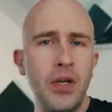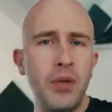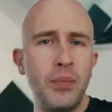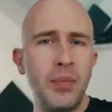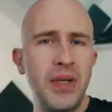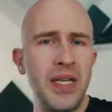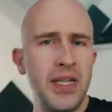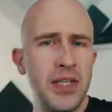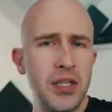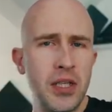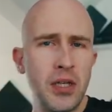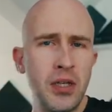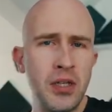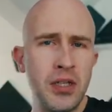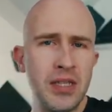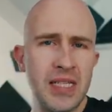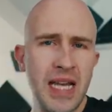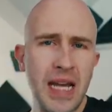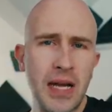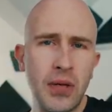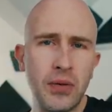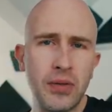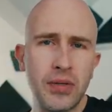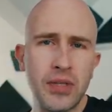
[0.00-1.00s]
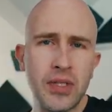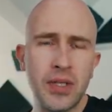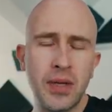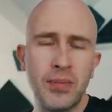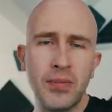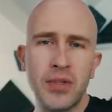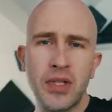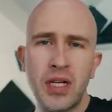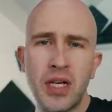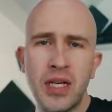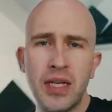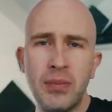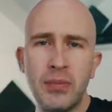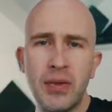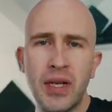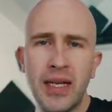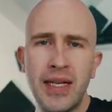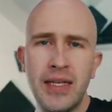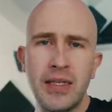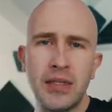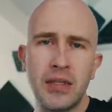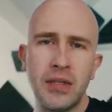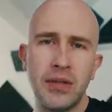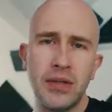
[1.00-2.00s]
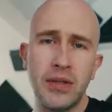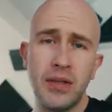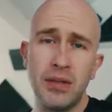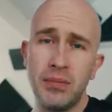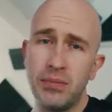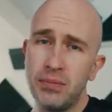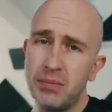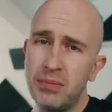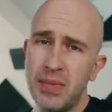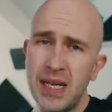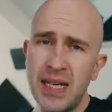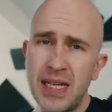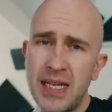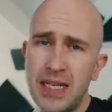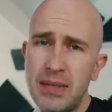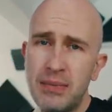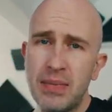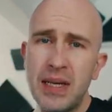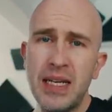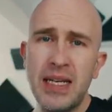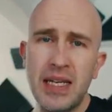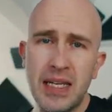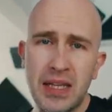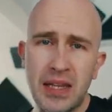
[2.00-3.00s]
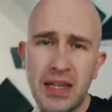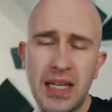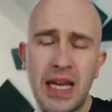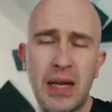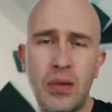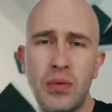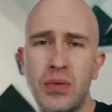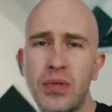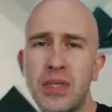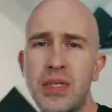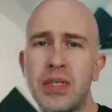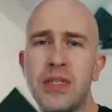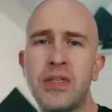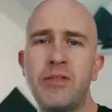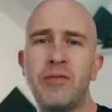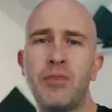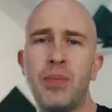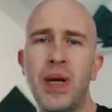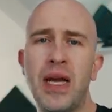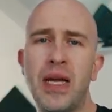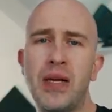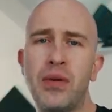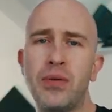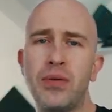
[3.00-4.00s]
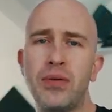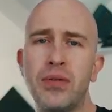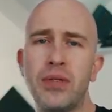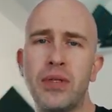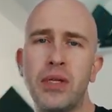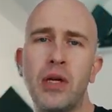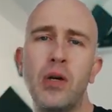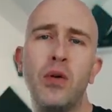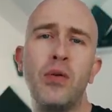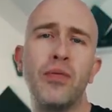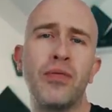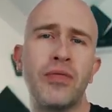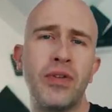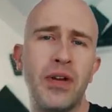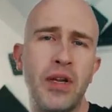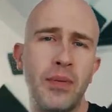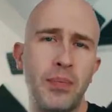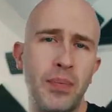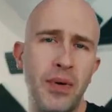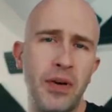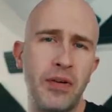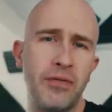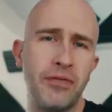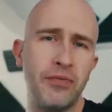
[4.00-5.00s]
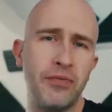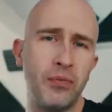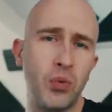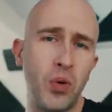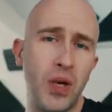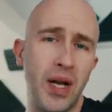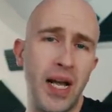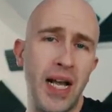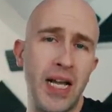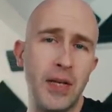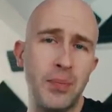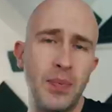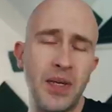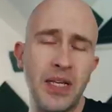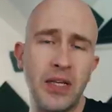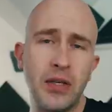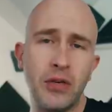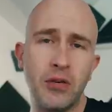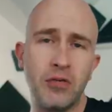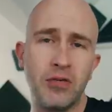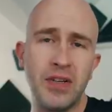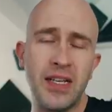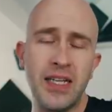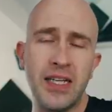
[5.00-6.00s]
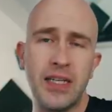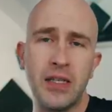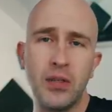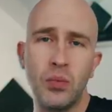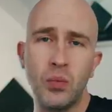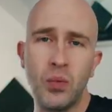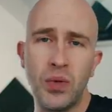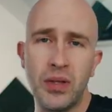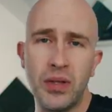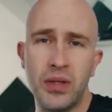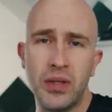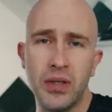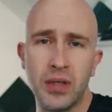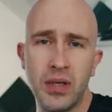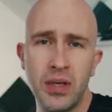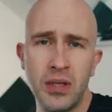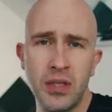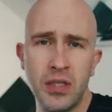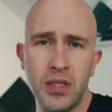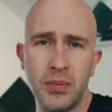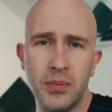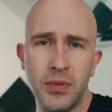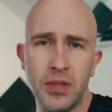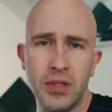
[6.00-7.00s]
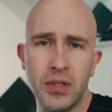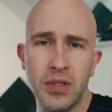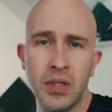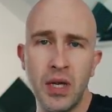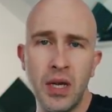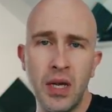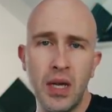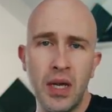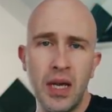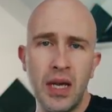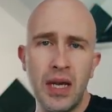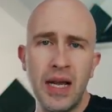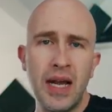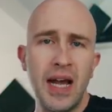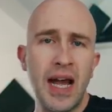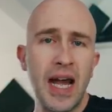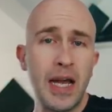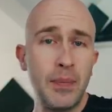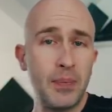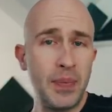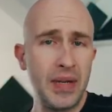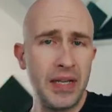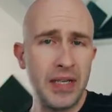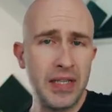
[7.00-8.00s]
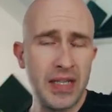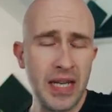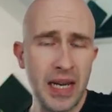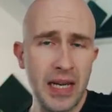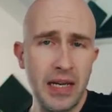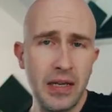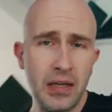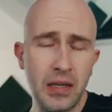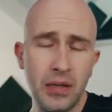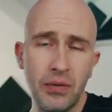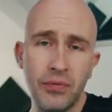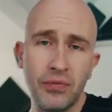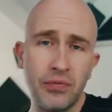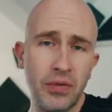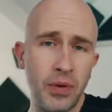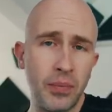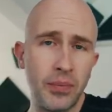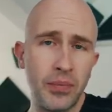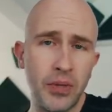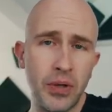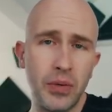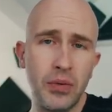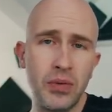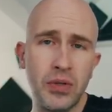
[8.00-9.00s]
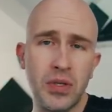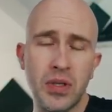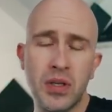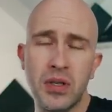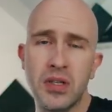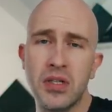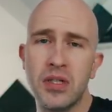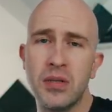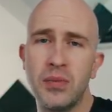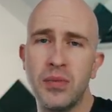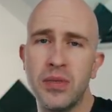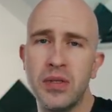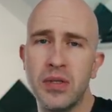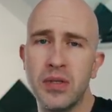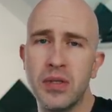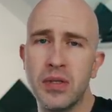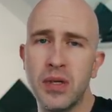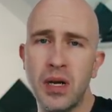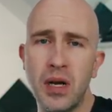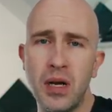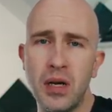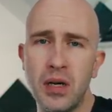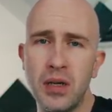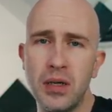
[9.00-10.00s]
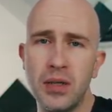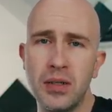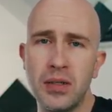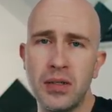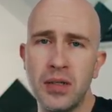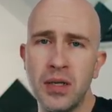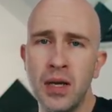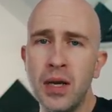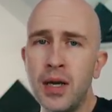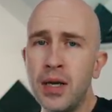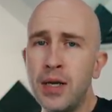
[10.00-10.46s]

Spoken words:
But it turns out some time later that many, many thousands of pounds over and above what had been agreed with the customers had been taken from those customers' cards.